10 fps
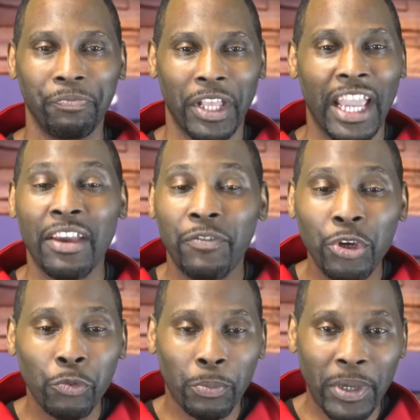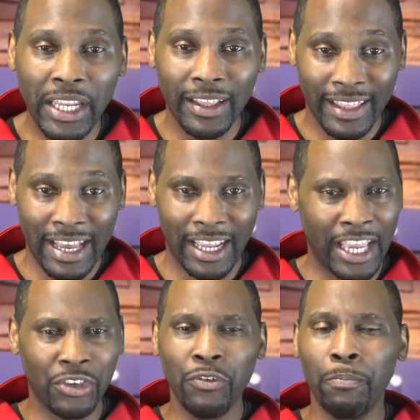If you repeated that
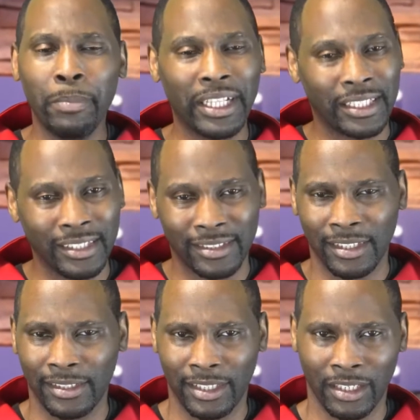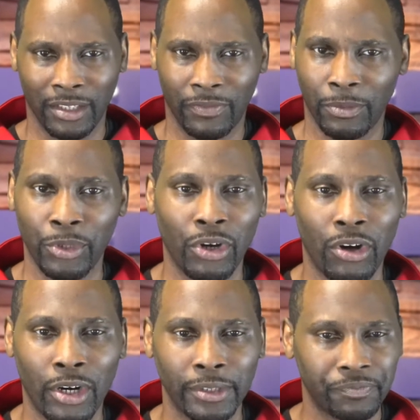and you meant it sincerely from your
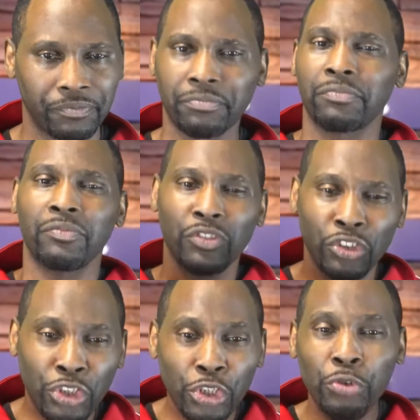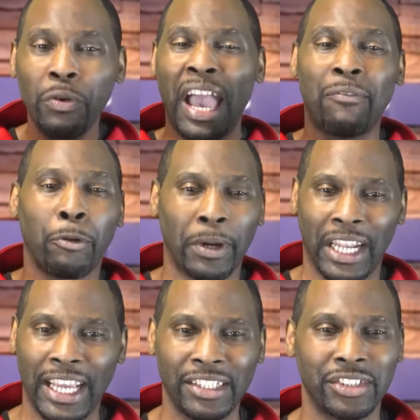heart, you have a
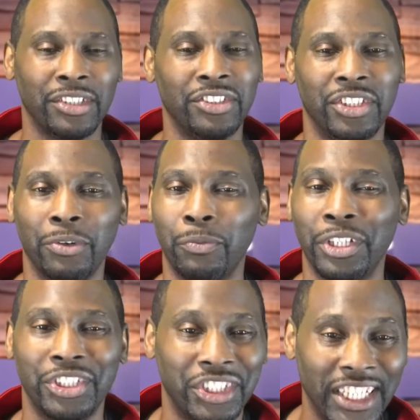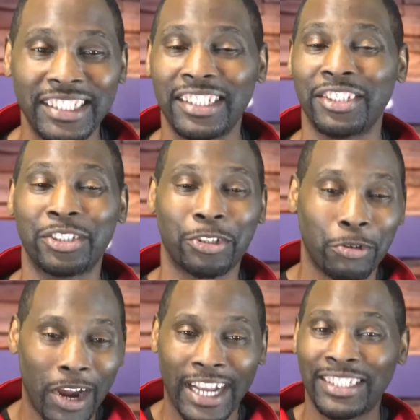relationship with Jesus
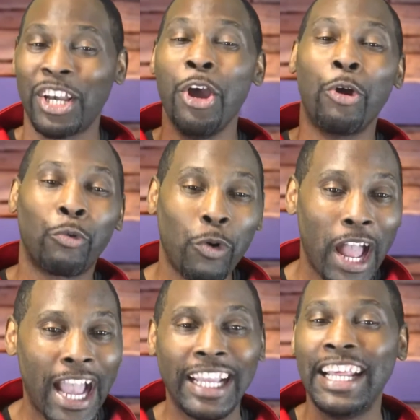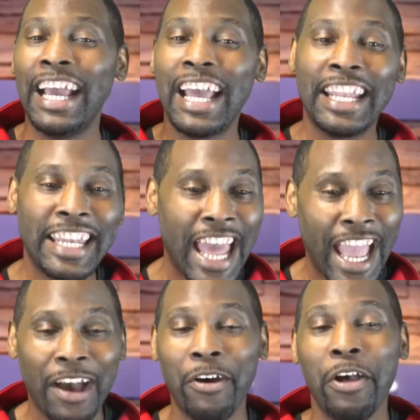Christ right
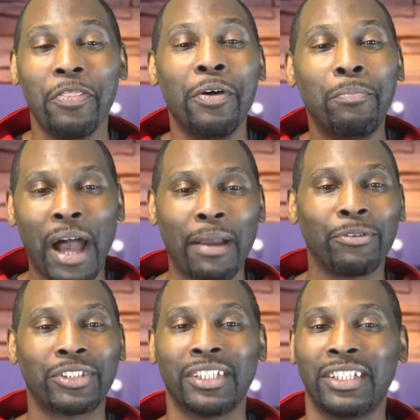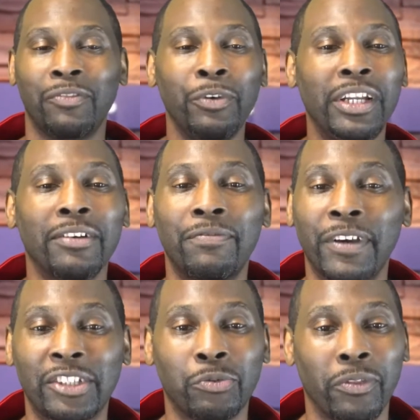now. The Bible says if we
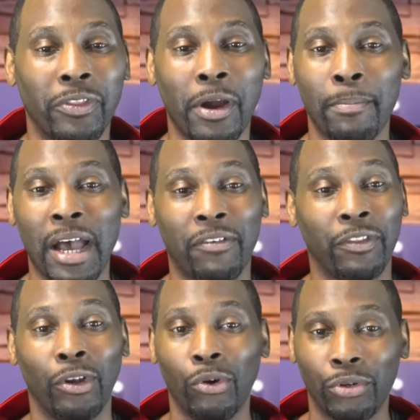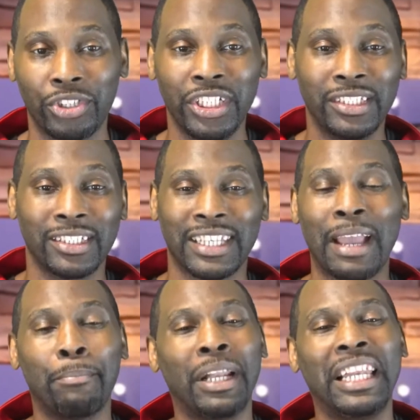confess with our mouth the Lord Jesus
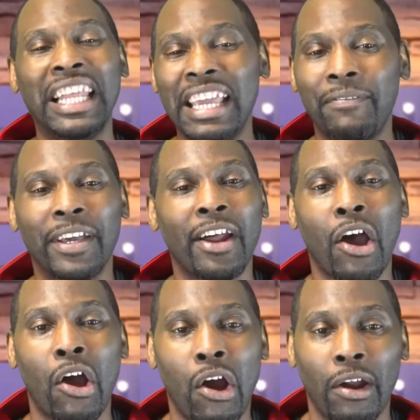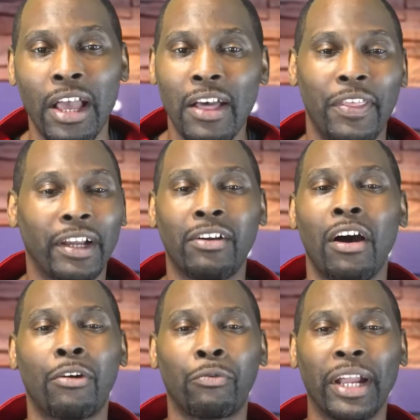and believe in our heart that
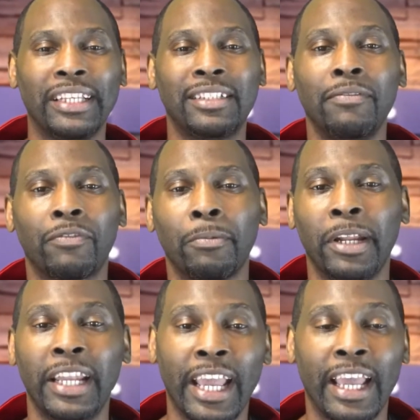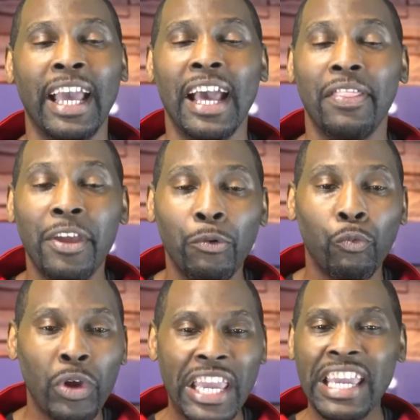God raised him from the dead, then
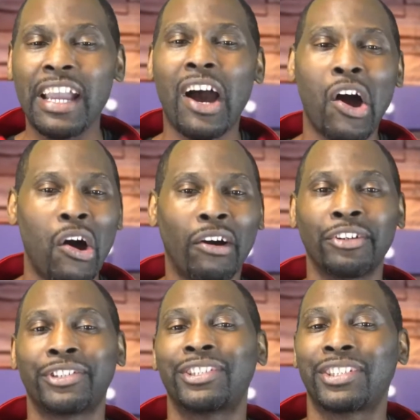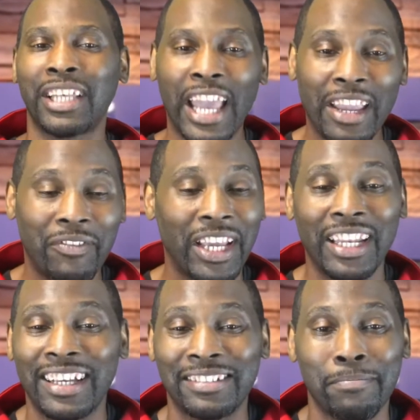we are saved. It
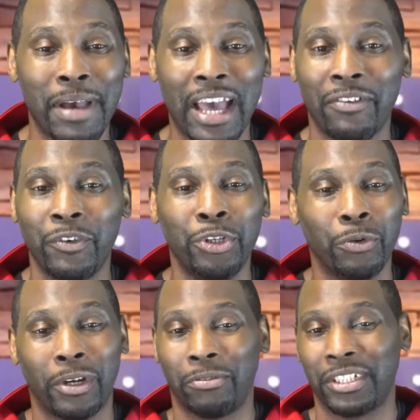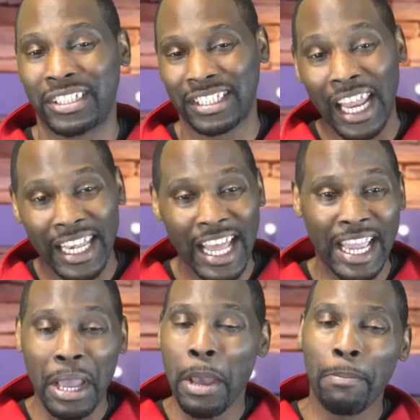doesn't matter if you do it on a
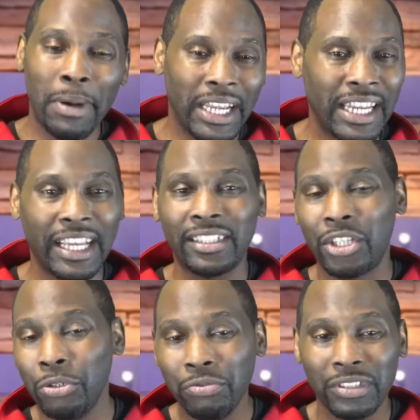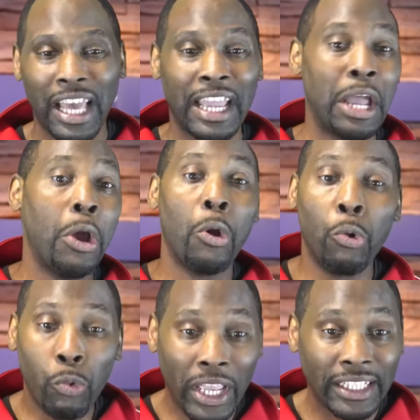Sunday, Monday, Tuesday,
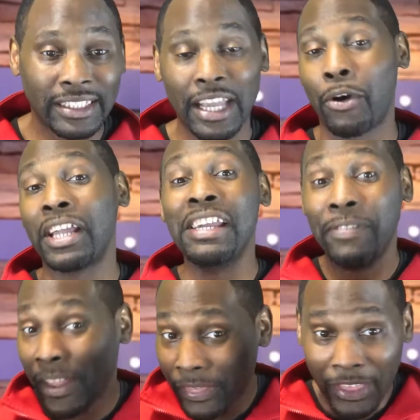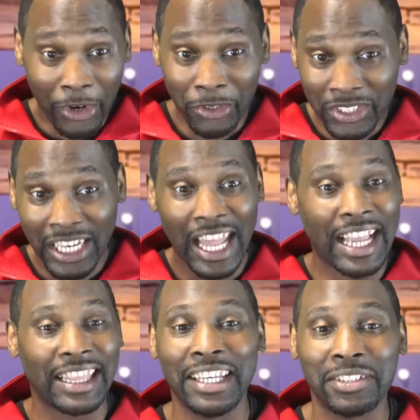Wednesday, or even Thursday
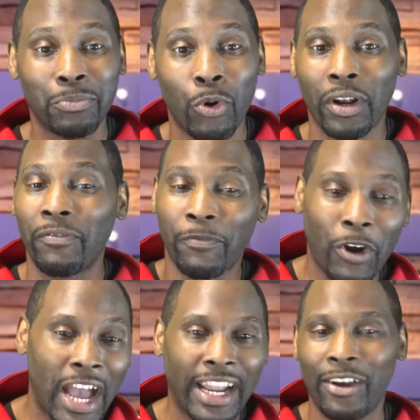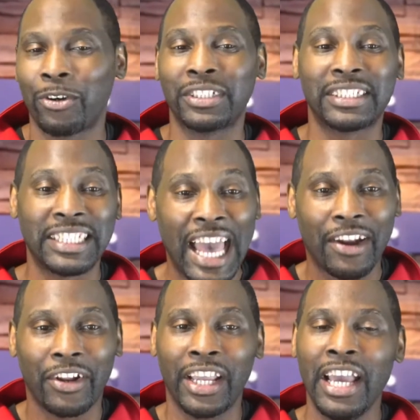like this morning, Friday, or
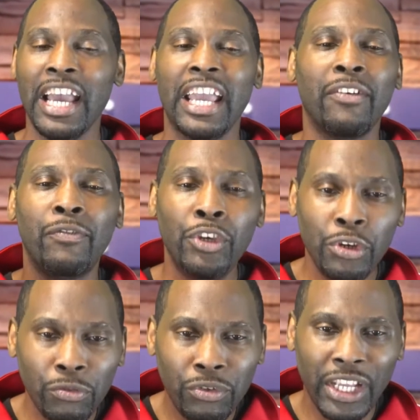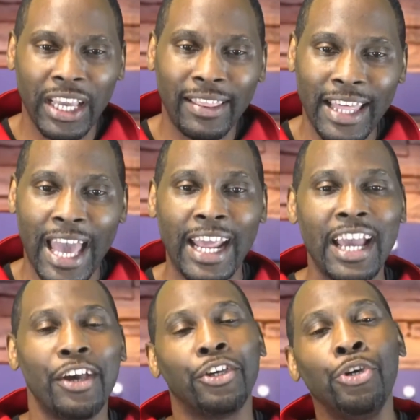Saturday. If you did that,
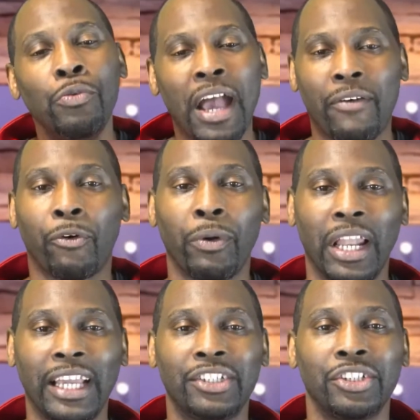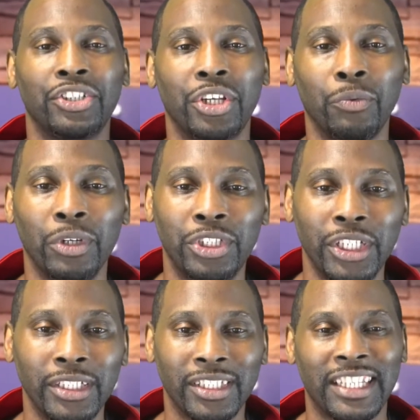you have a relationship with
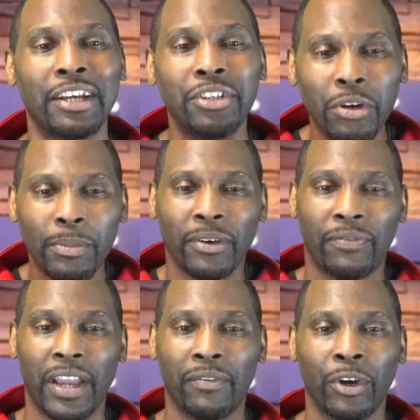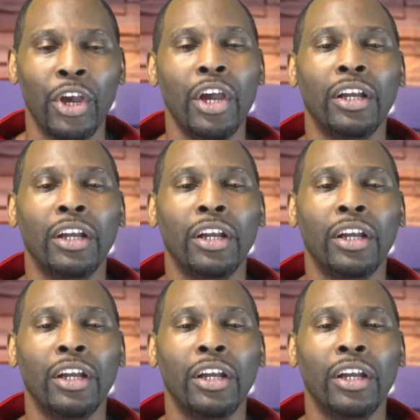Jesus. Now do me a favor.